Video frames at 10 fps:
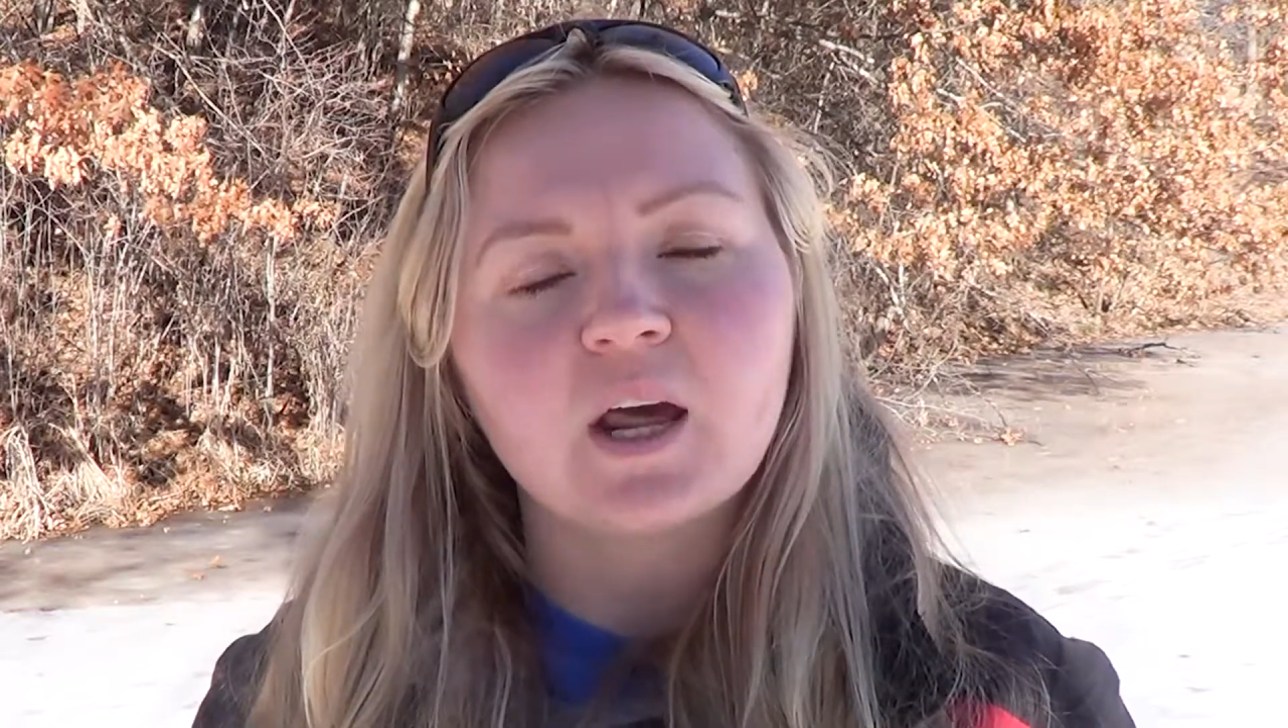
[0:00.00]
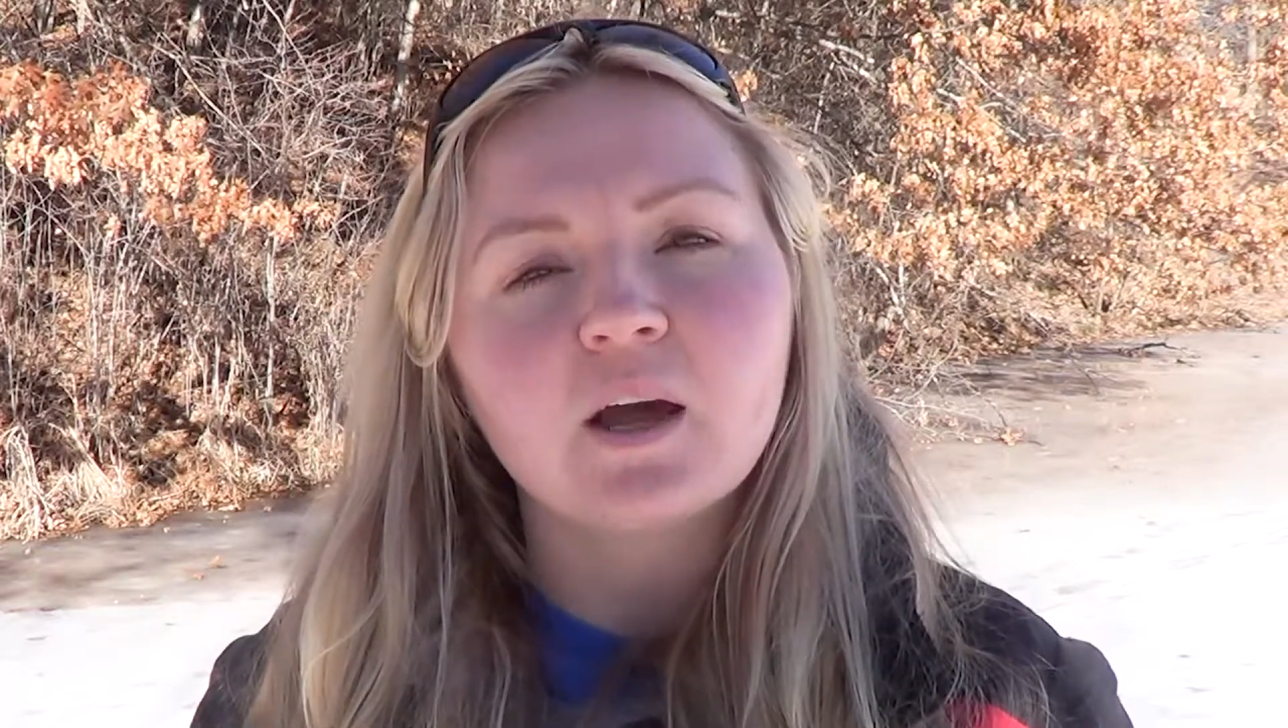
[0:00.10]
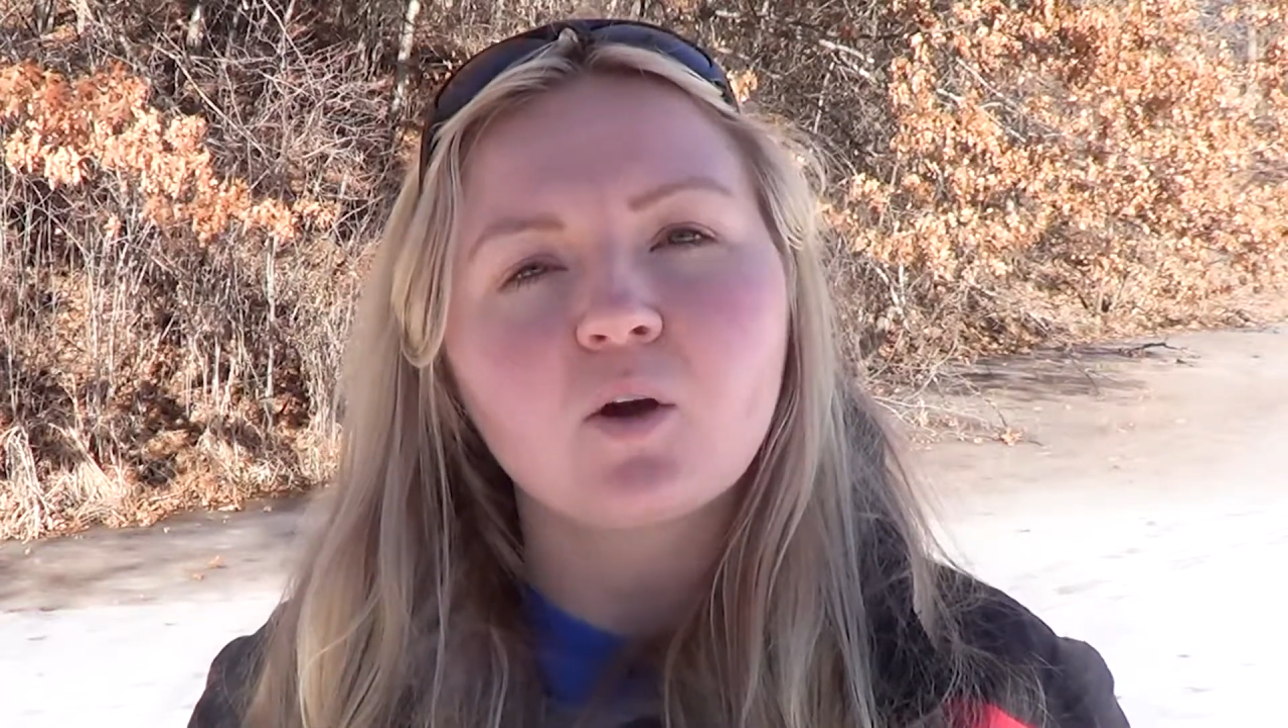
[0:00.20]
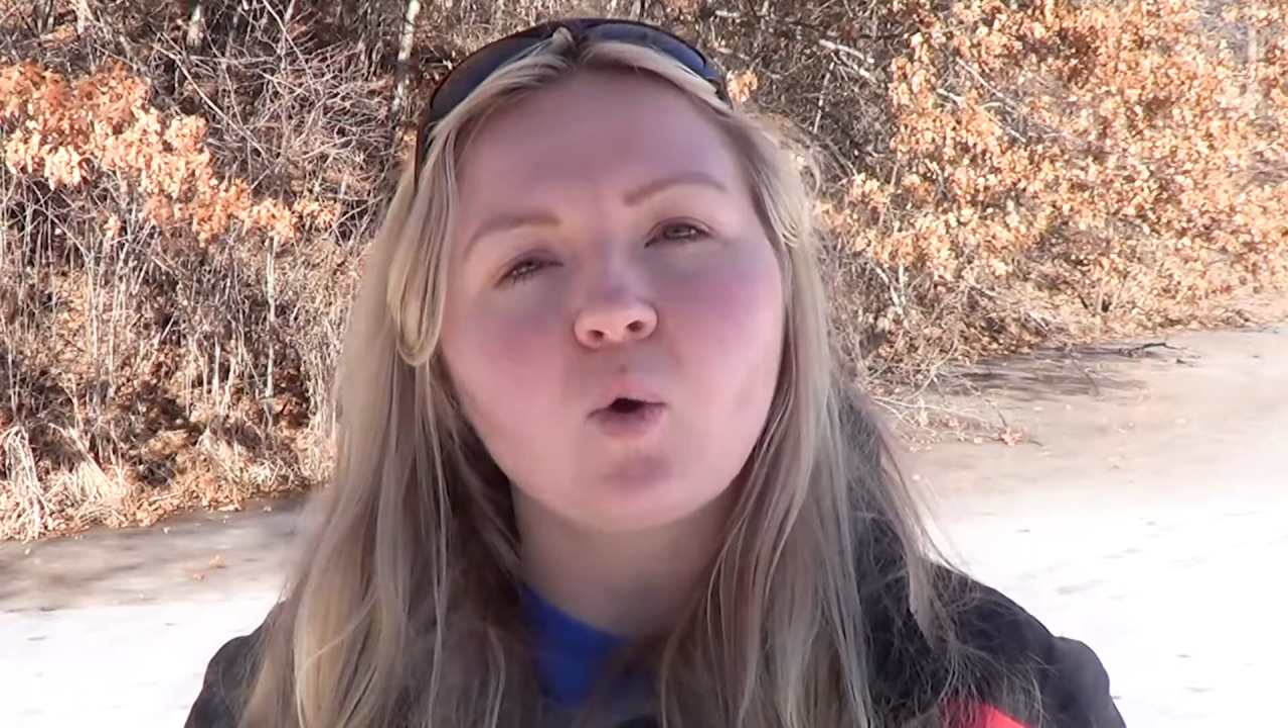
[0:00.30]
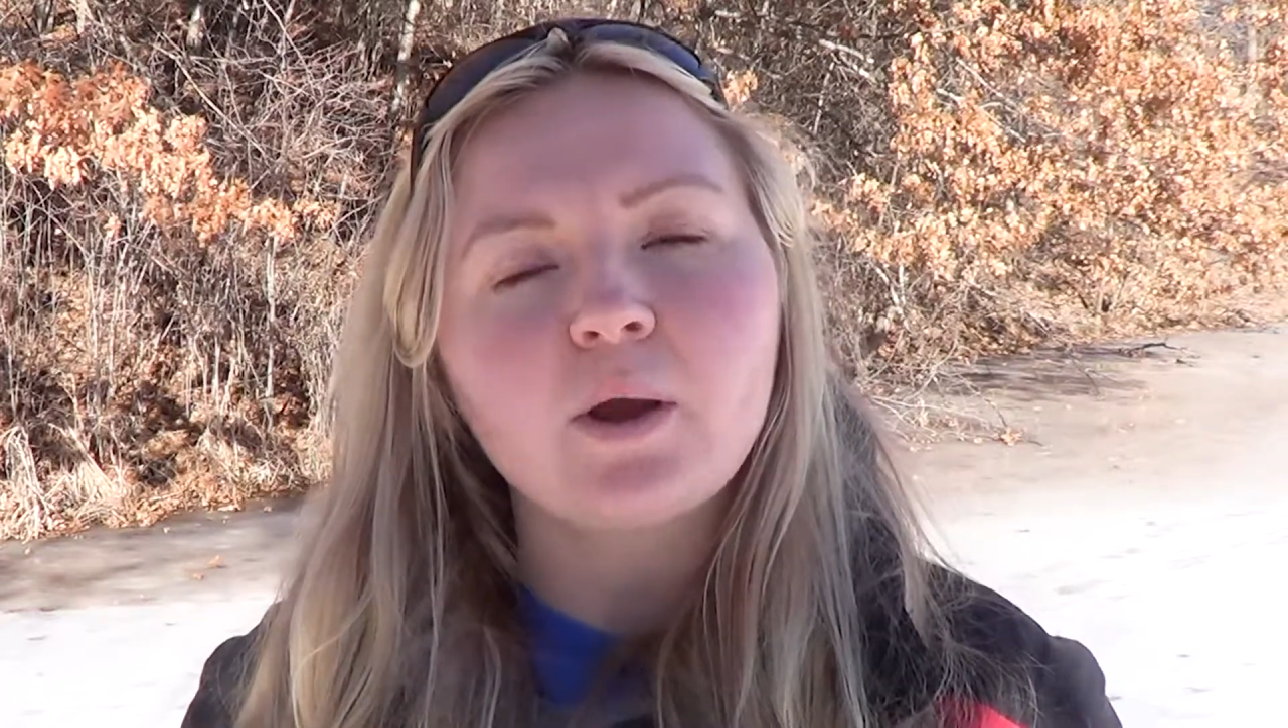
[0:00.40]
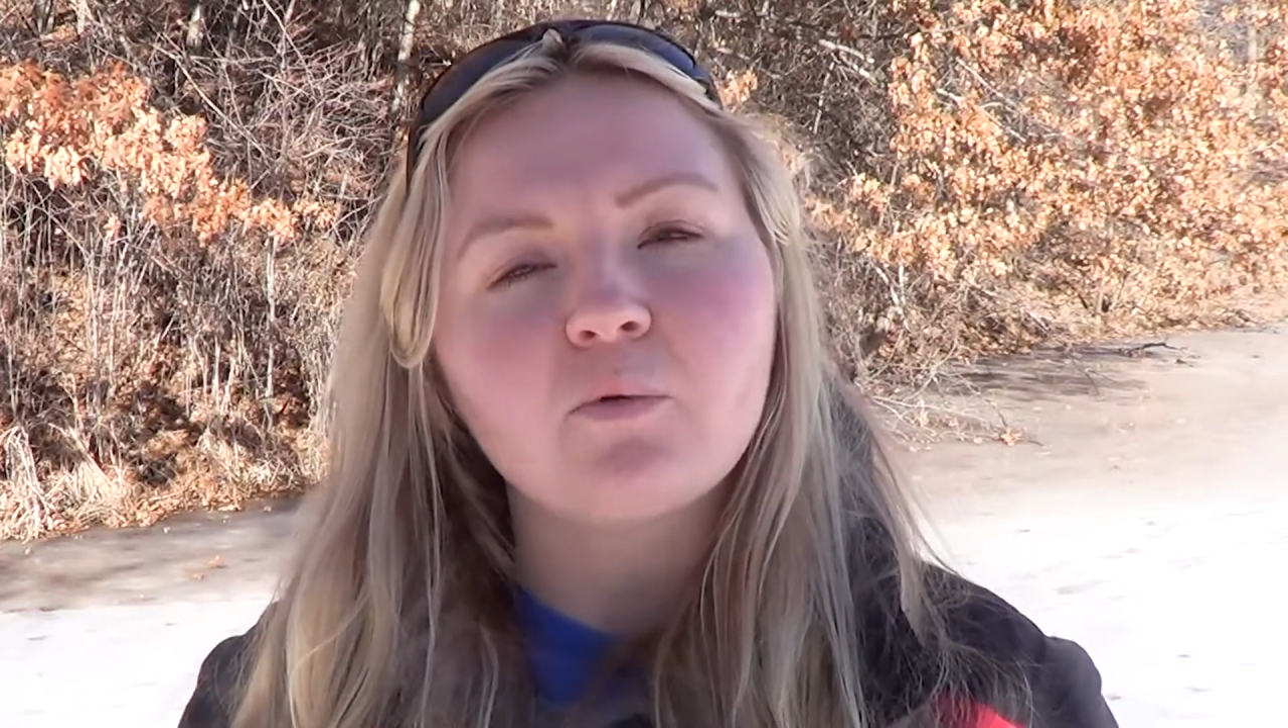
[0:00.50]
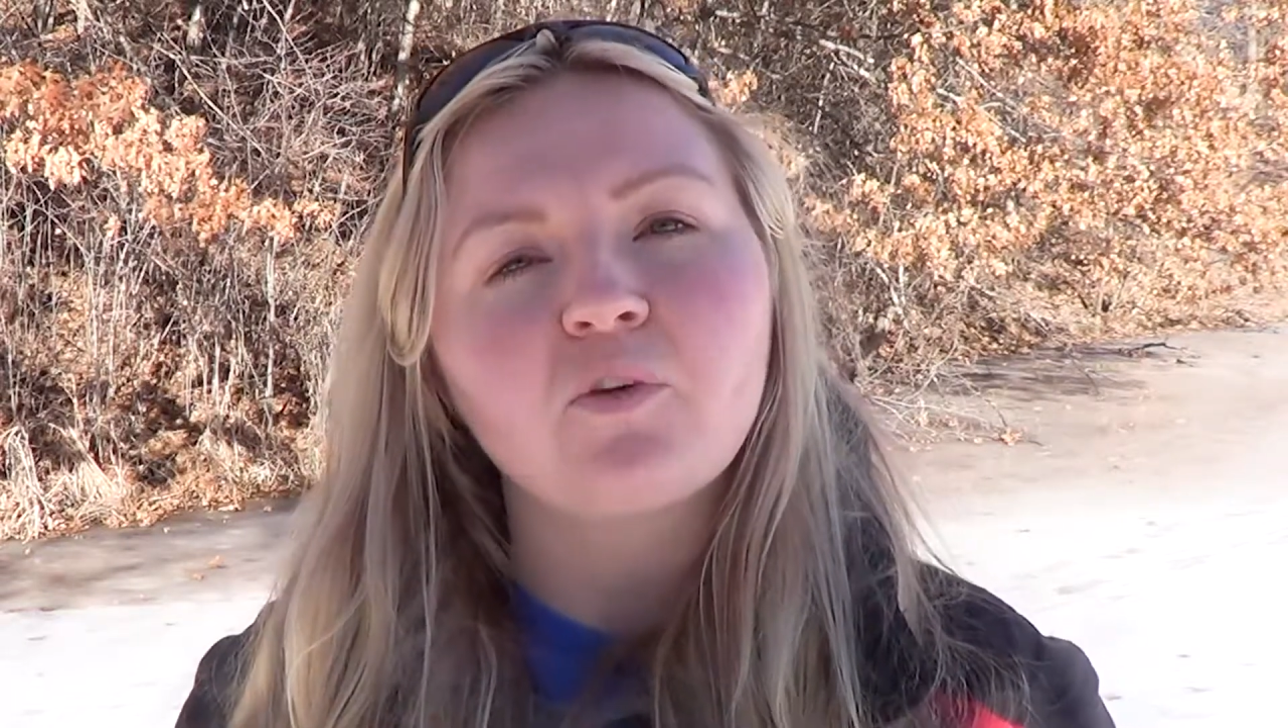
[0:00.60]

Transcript: not quite